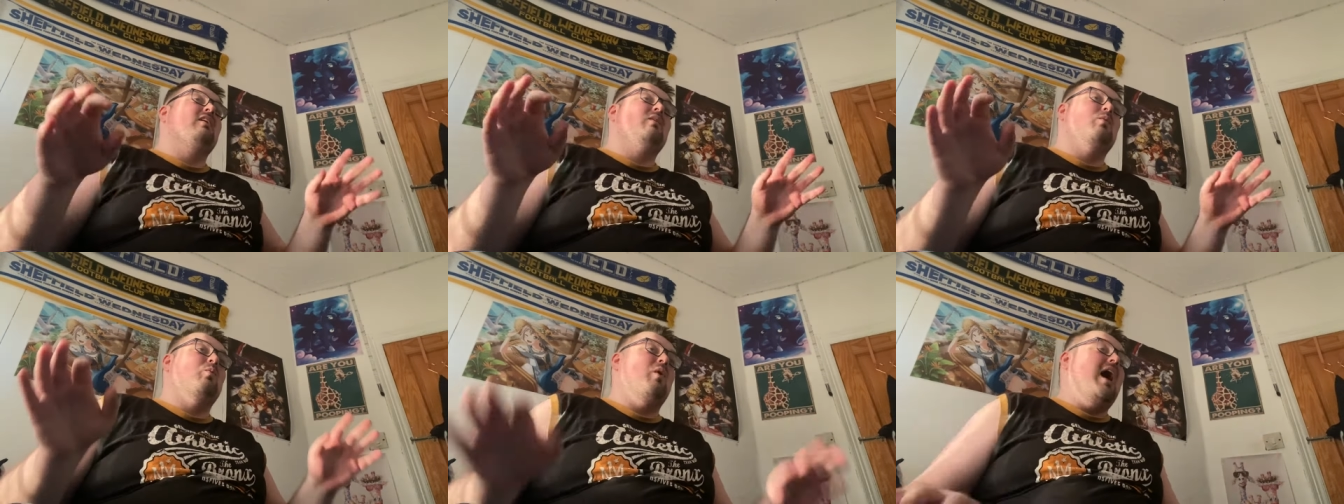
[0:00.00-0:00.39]

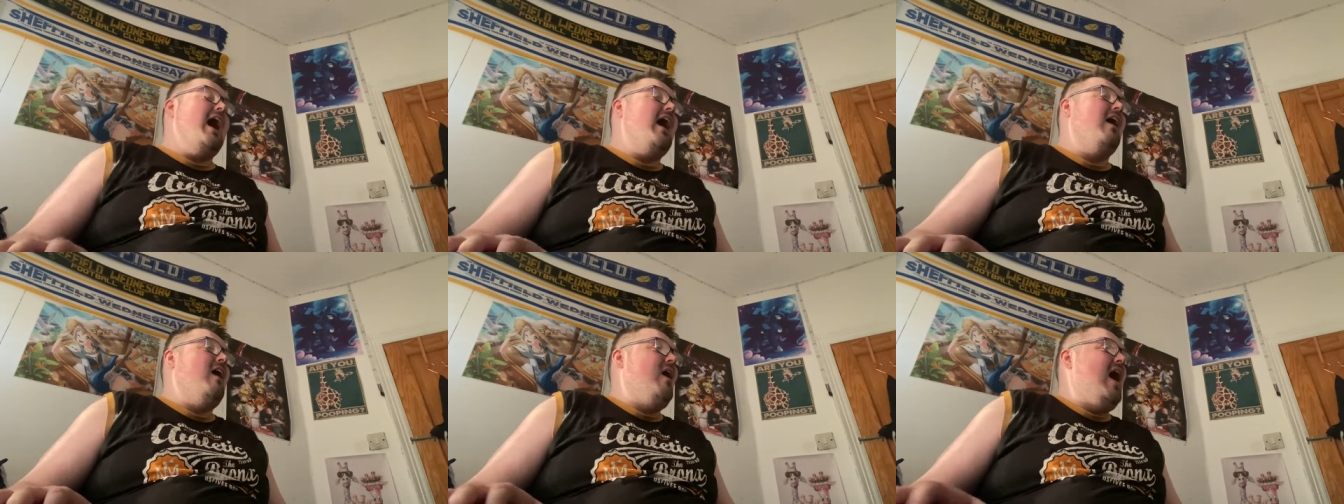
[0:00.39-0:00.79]

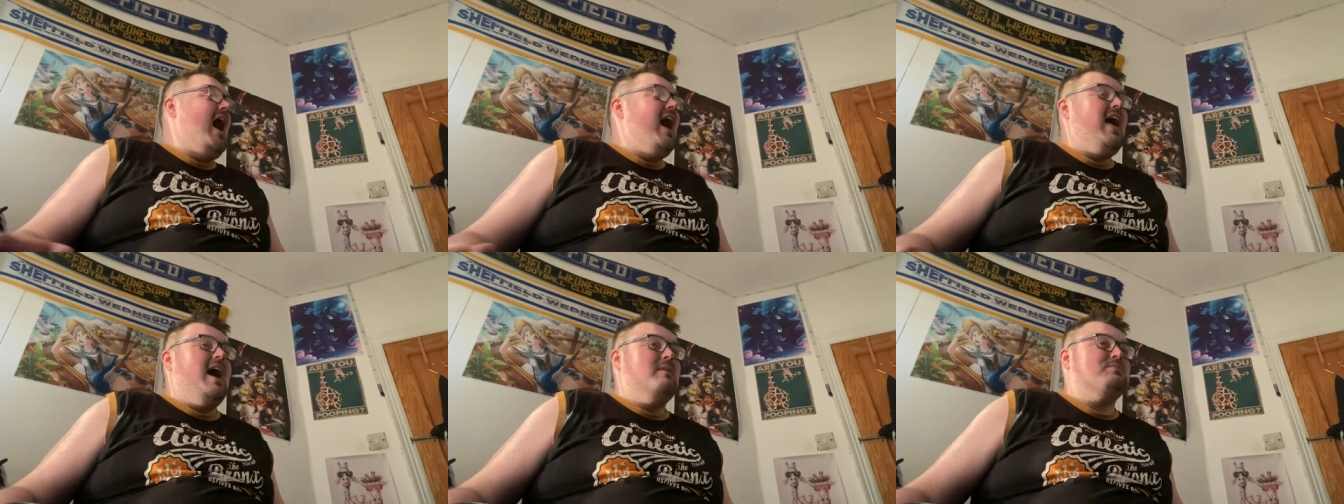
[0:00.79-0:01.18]
Wow,
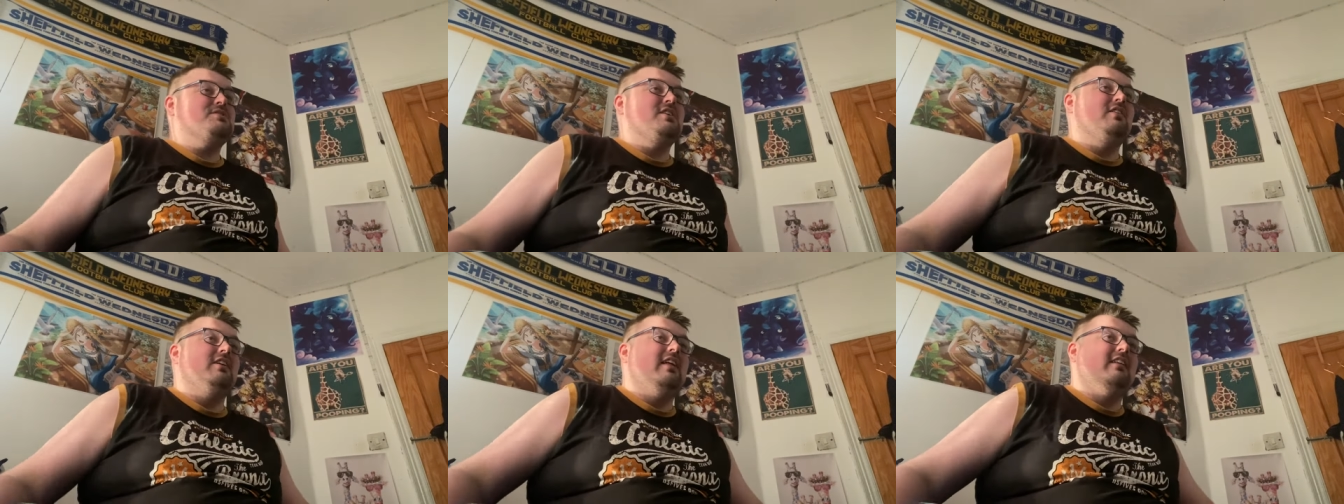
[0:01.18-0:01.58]
I
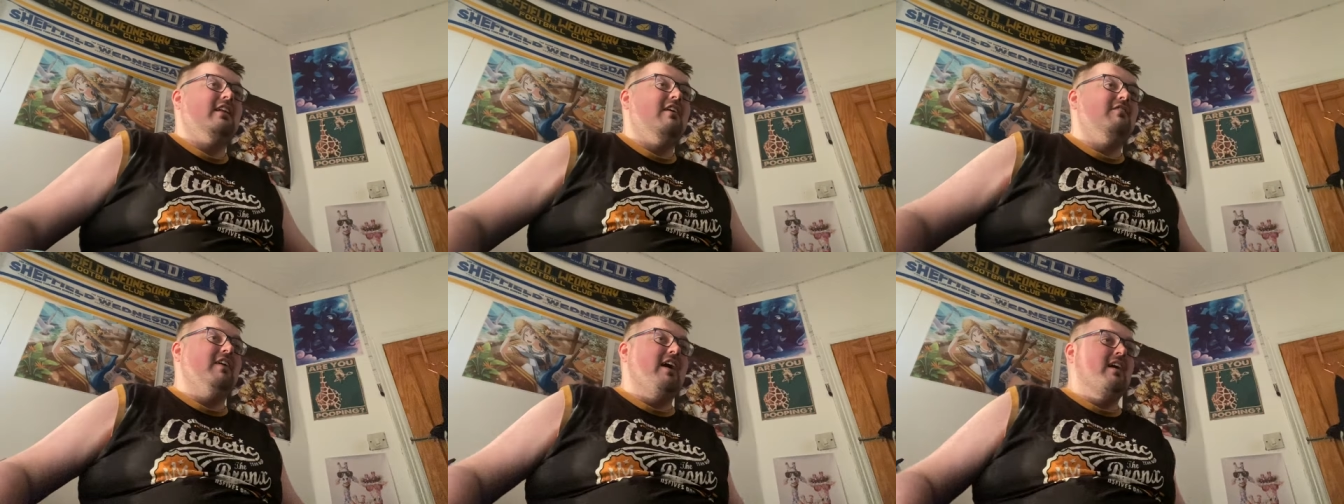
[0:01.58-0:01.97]
absolutely
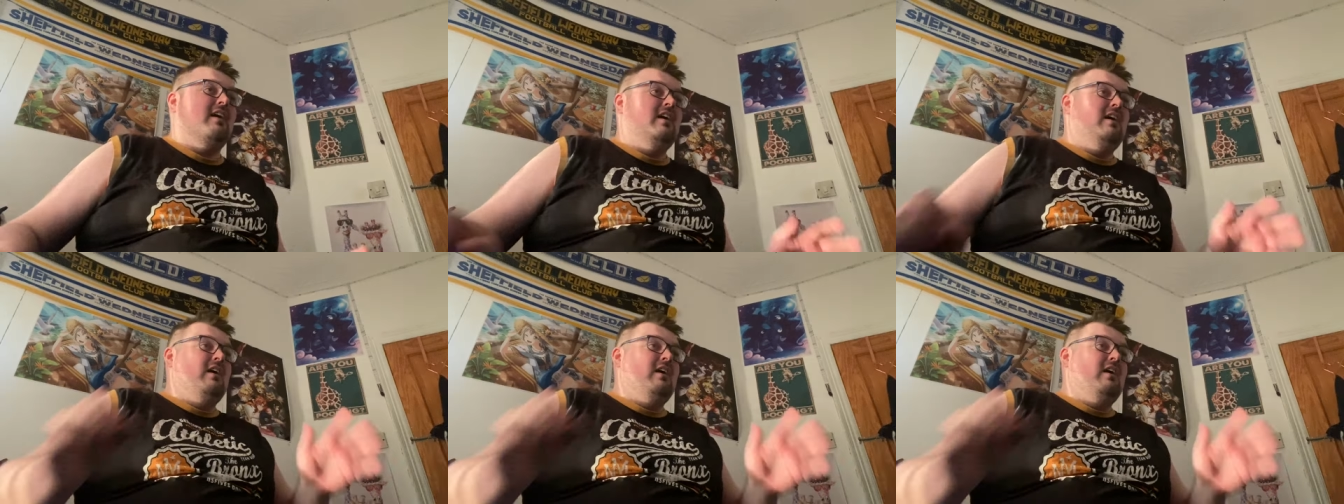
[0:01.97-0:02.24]
love it.